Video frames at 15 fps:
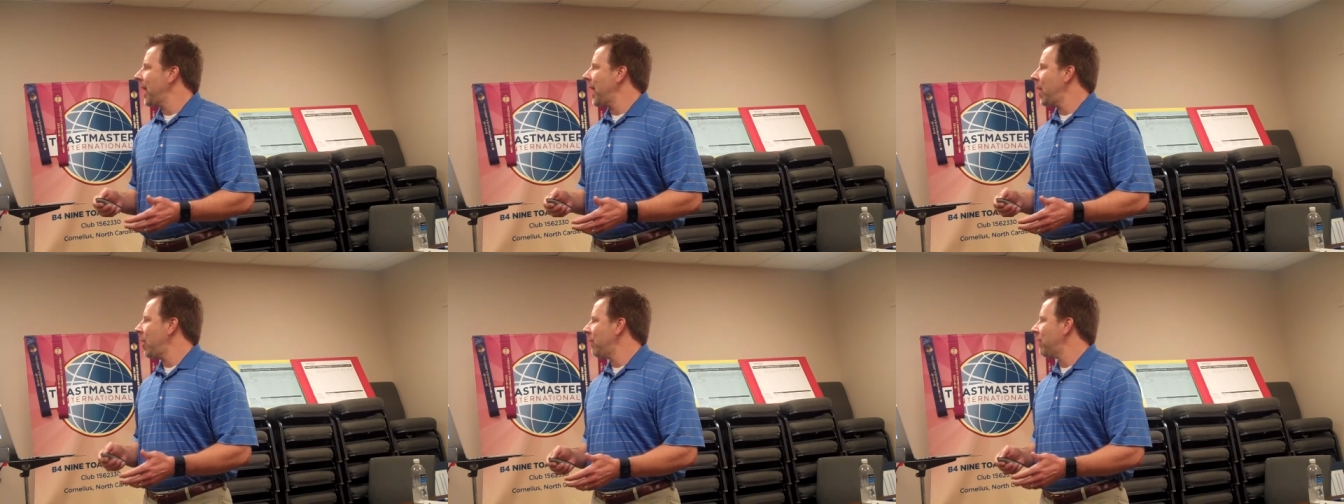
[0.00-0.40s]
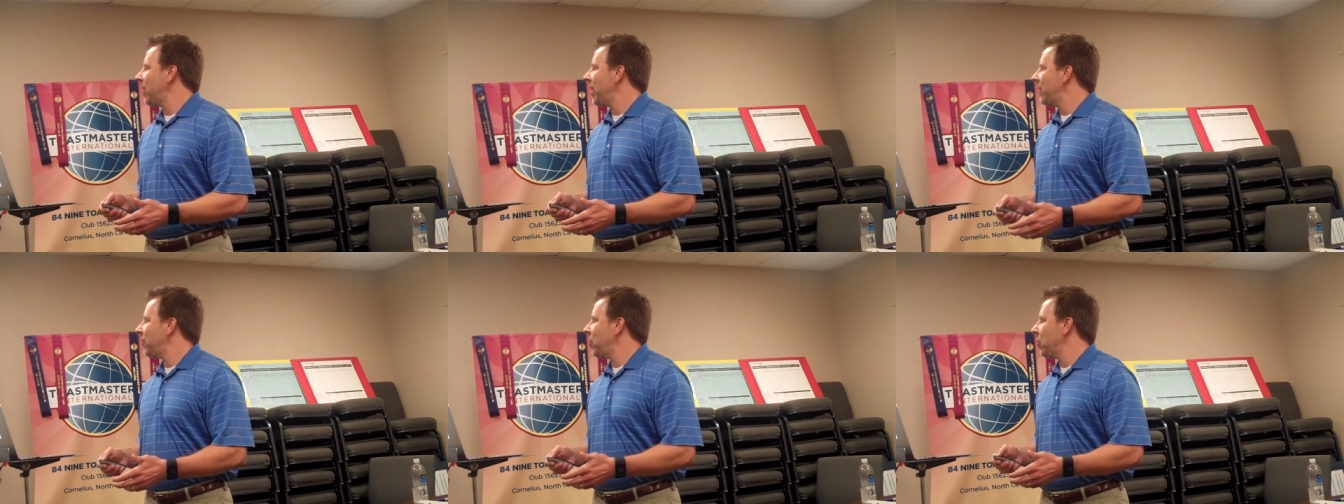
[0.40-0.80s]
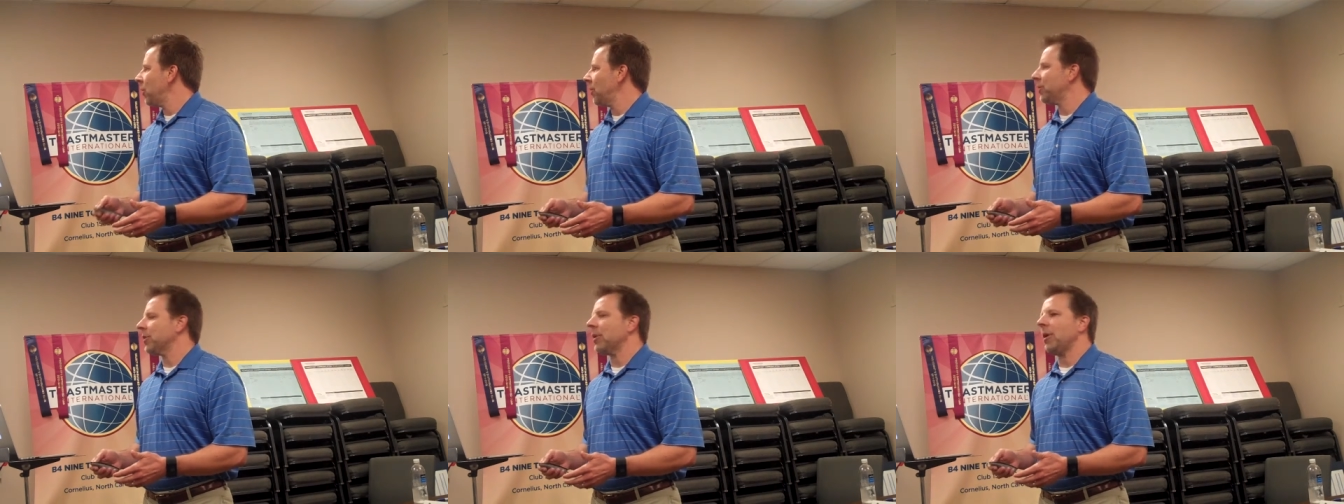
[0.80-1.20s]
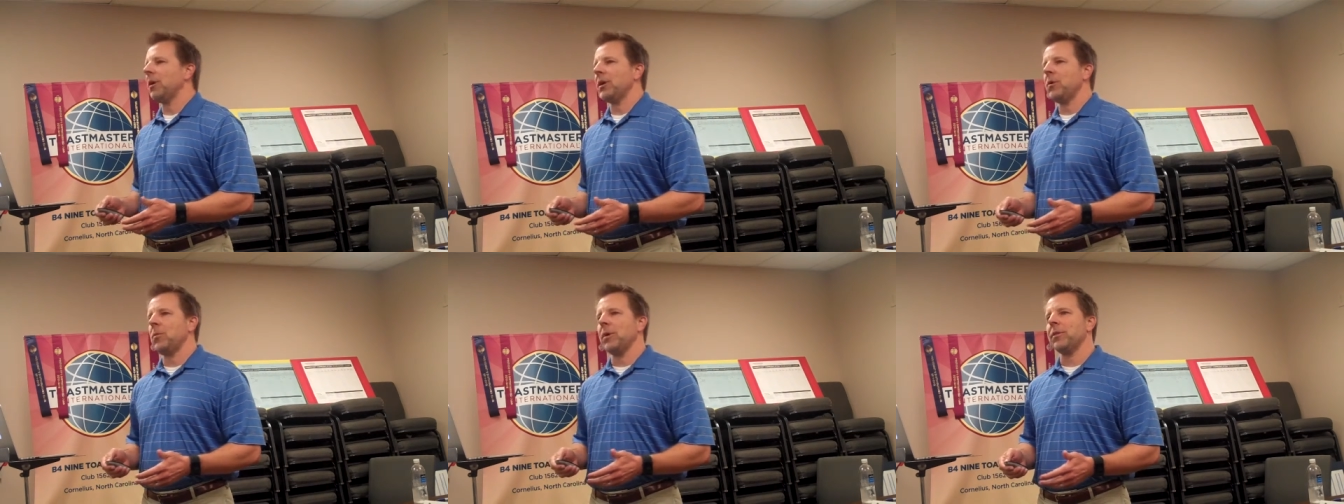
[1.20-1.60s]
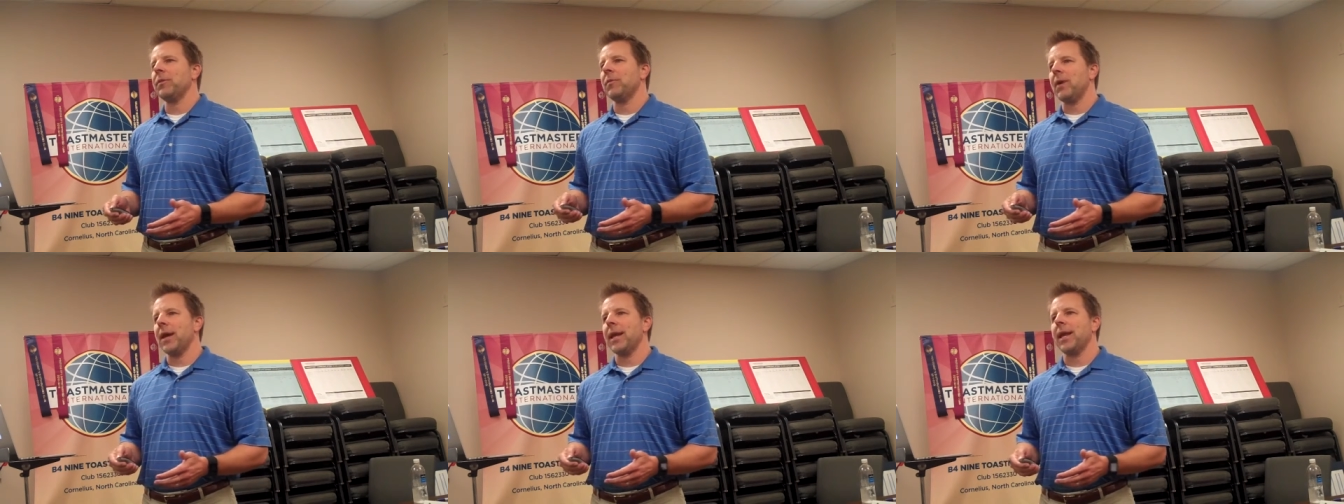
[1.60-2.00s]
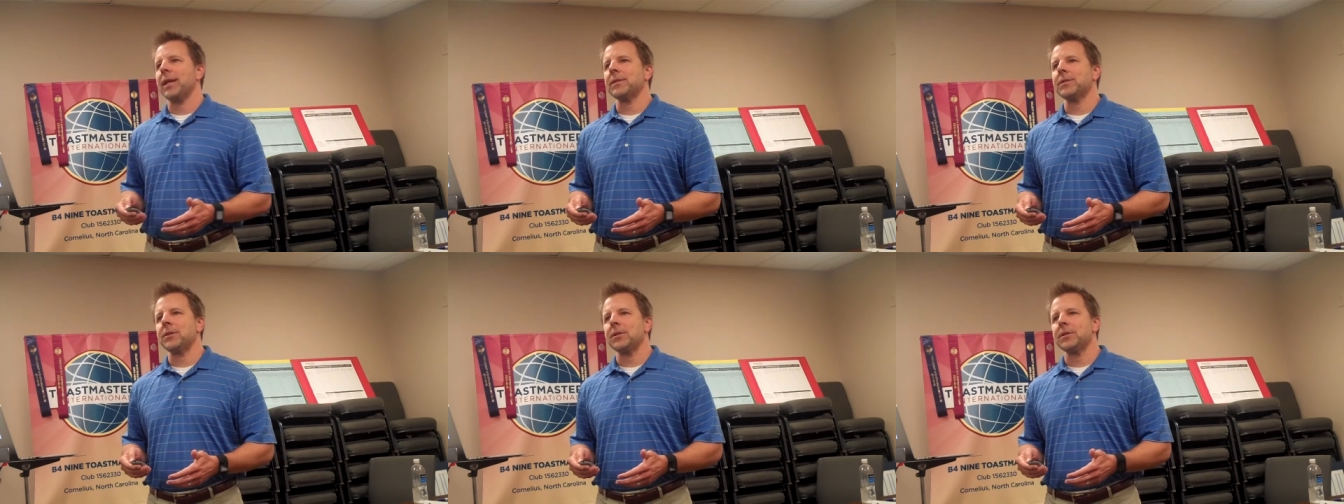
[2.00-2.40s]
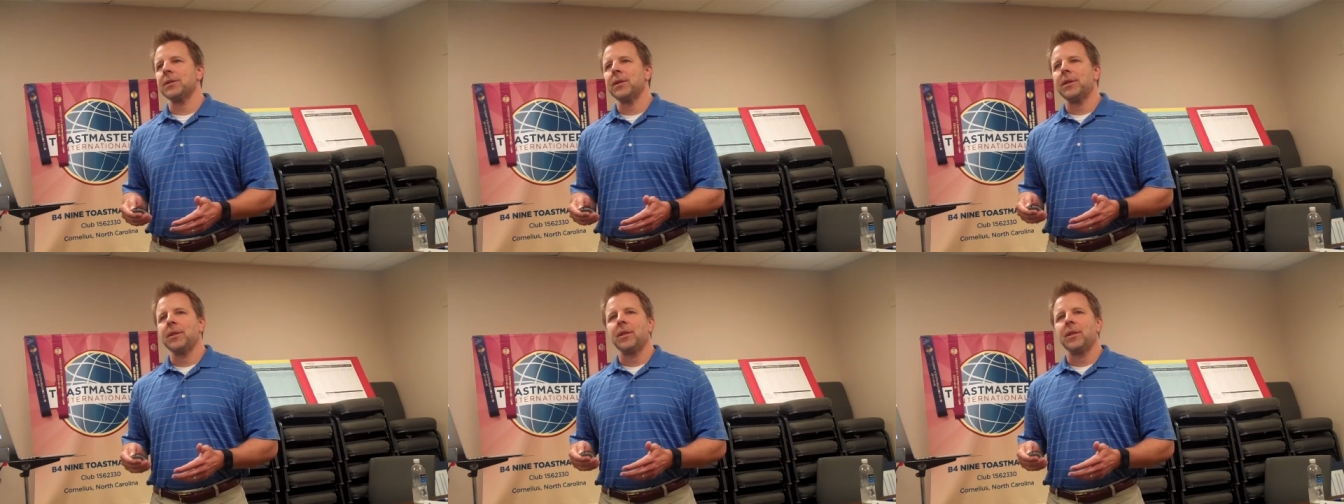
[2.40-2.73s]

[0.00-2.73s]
However, if you were to call, you want the right answers.